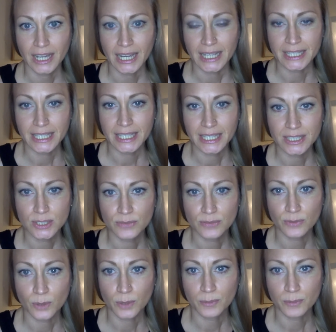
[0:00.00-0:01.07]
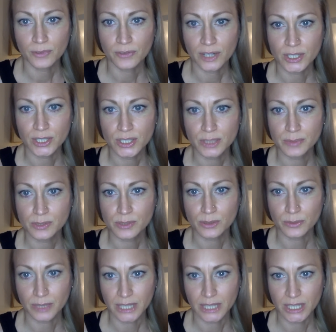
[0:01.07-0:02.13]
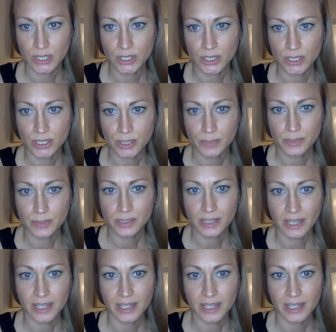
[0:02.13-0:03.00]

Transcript: I can't form friendships or relationships.